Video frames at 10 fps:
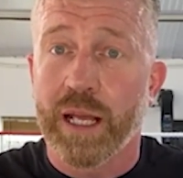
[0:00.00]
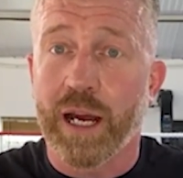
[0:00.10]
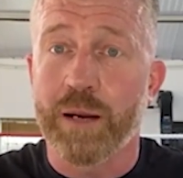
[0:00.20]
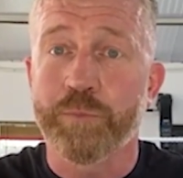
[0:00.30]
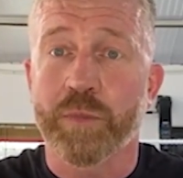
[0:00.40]

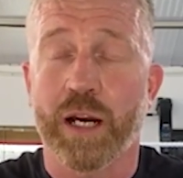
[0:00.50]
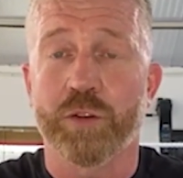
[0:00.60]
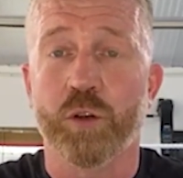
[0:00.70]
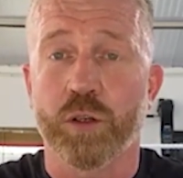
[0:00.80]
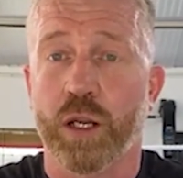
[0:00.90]
Have a
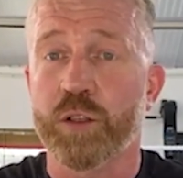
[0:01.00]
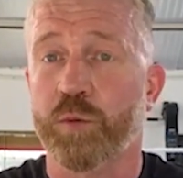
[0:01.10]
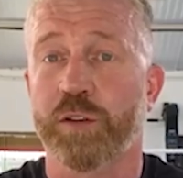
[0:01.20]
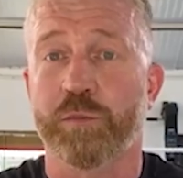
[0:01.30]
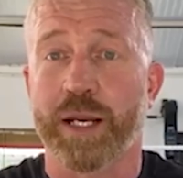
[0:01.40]
look. Loads
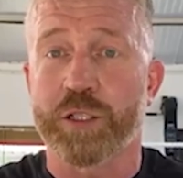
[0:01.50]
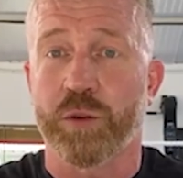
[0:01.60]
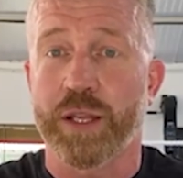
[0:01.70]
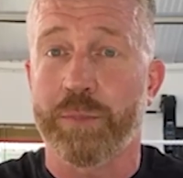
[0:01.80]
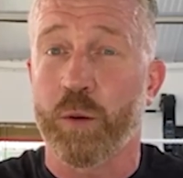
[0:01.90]
more information
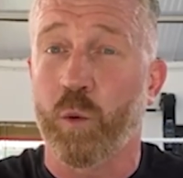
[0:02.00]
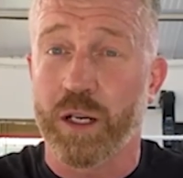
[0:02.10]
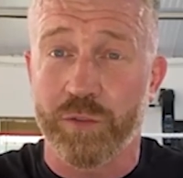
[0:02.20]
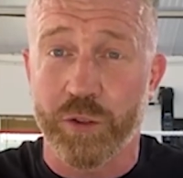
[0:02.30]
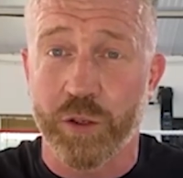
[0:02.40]
on there. It'd be
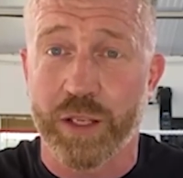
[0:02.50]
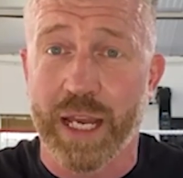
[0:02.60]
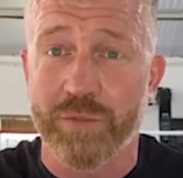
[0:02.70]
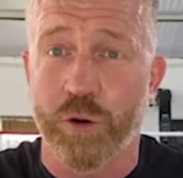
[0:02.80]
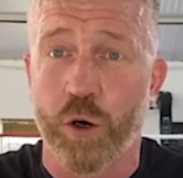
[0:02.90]
wonderful if you could
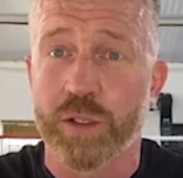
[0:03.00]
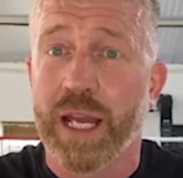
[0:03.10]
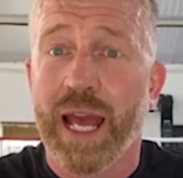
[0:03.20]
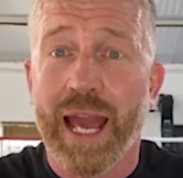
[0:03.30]
get involved.